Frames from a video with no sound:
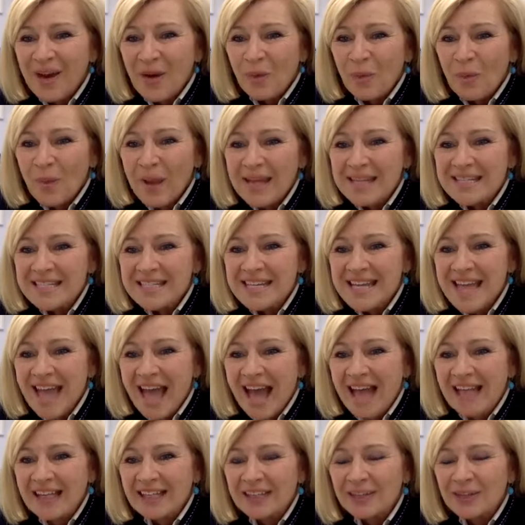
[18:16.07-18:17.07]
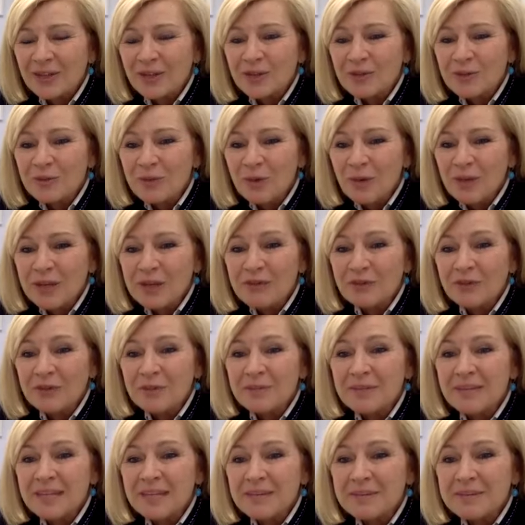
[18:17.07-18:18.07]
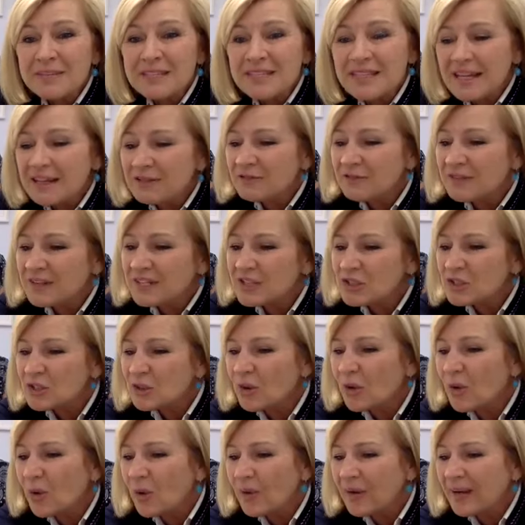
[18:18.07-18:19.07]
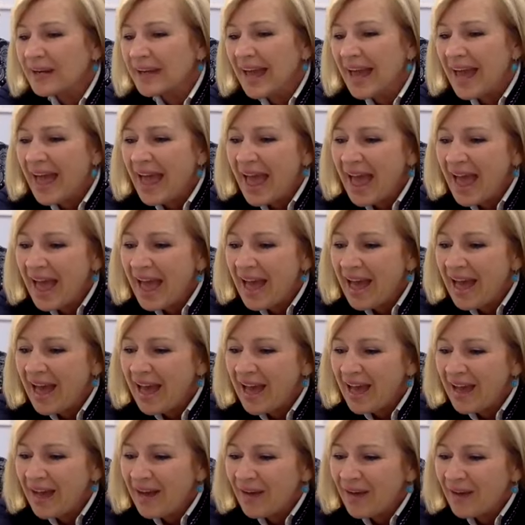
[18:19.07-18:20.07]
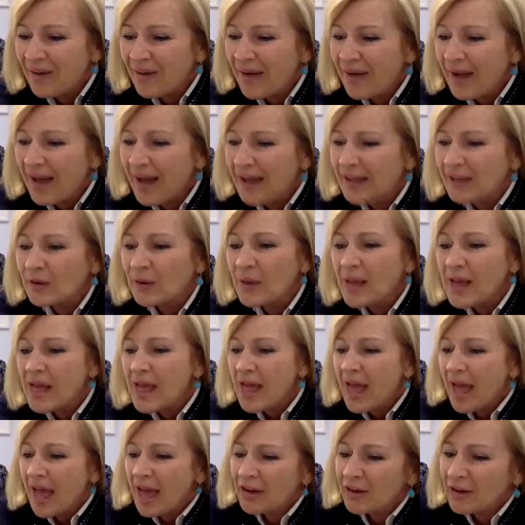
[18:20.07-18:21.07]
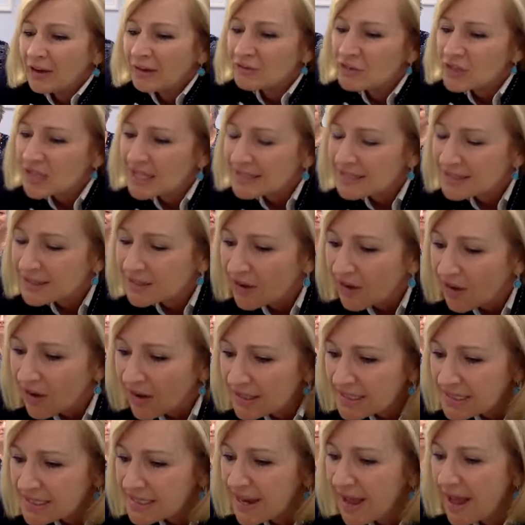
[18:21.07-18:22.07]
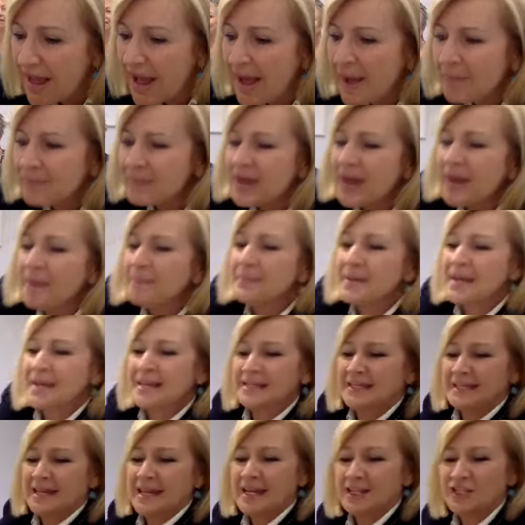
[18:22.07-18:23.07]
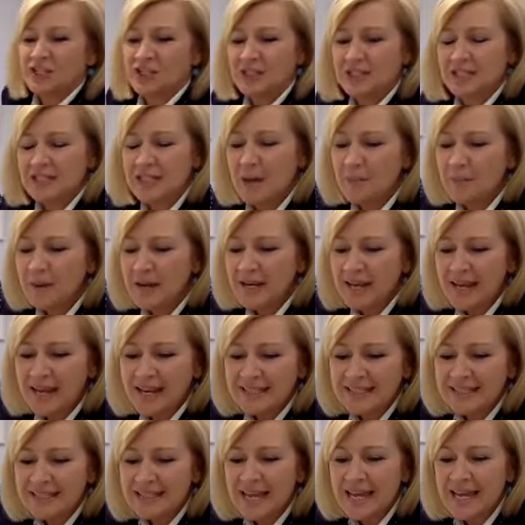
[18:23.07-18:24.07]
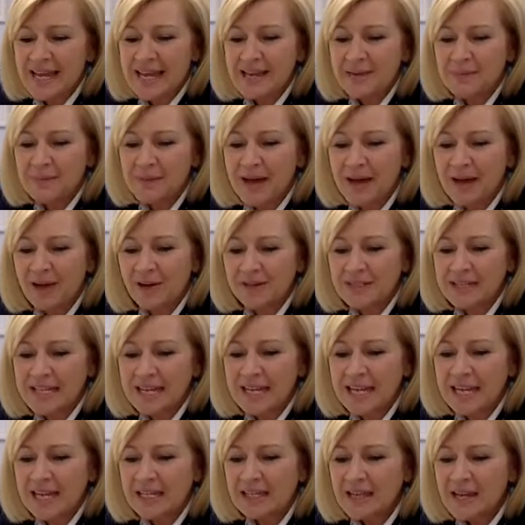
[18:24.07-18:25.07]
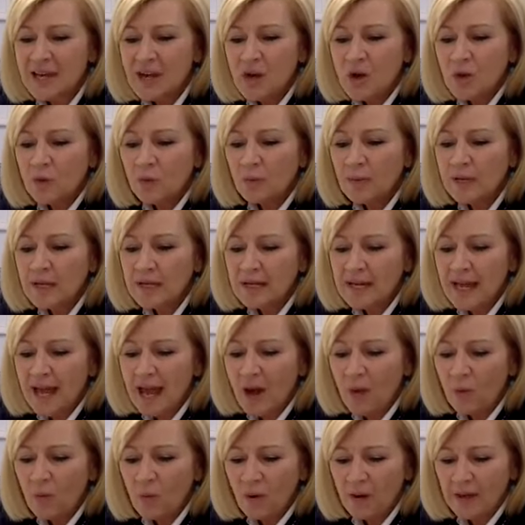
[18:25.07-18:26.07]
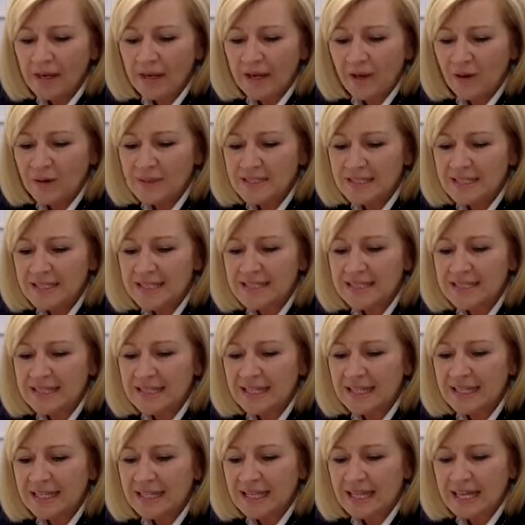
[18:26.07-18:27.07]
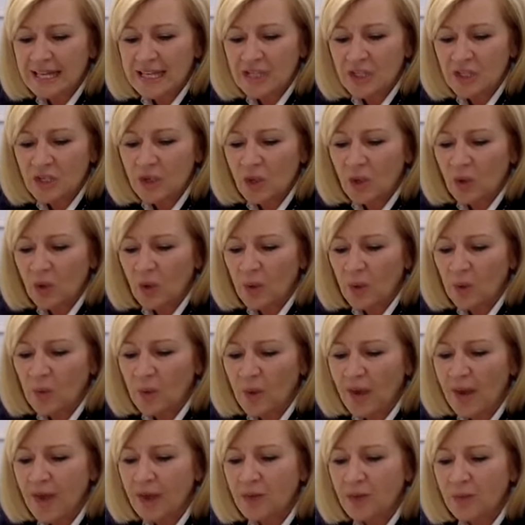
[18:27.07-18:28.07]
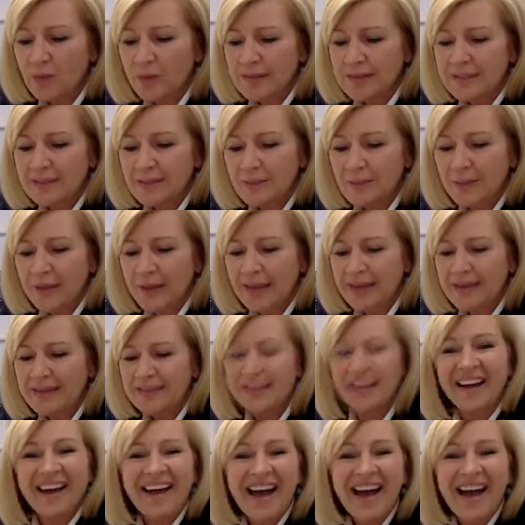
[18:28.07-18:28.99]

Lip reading: Wendy Allen, good morning from Gippsland, Victoria. How are you? And I've just got a message. Someone has emailed in. Read out what else is keto other recipes.